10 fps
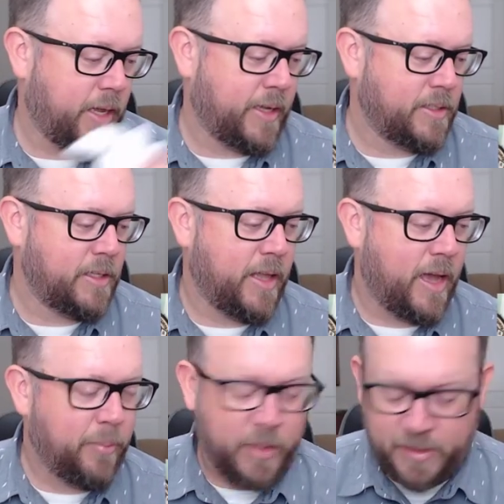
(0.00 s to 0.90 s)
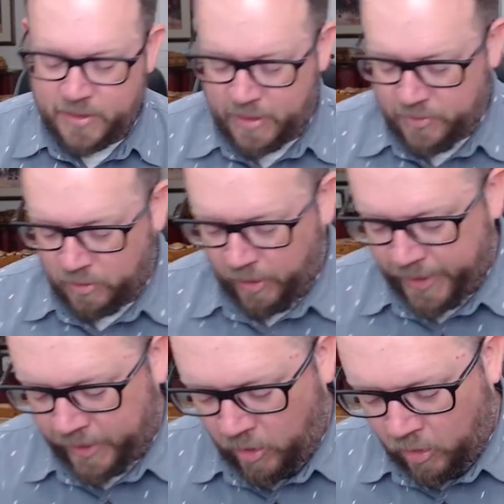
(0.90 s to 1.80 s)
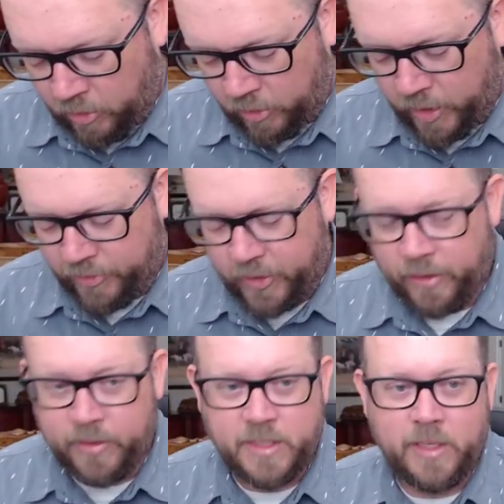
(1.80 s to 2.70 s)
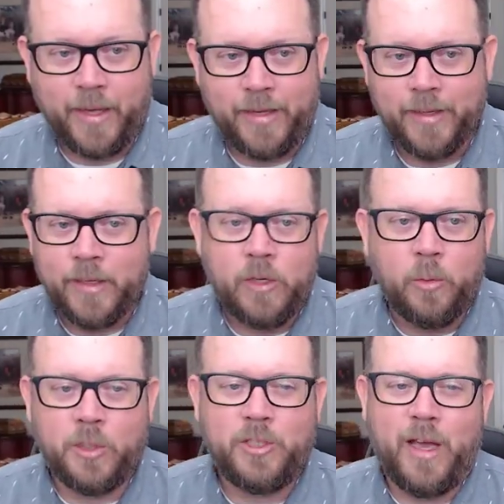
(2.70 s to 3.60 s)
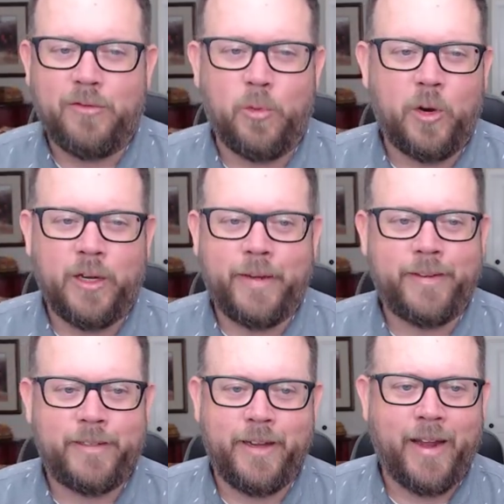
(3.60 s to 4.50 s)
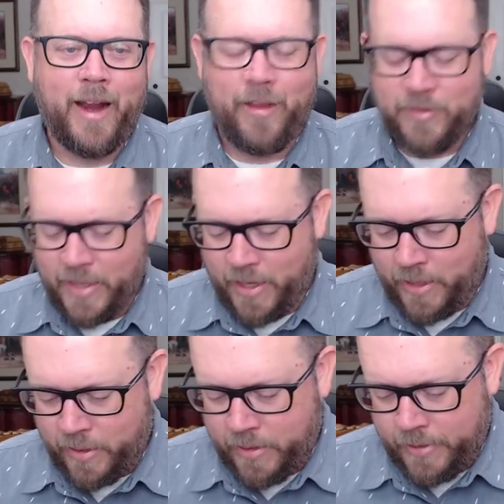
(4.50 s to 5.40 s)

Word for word: I can see that, but it's either like an all or nothing. It's like once you have one, you got to have 10.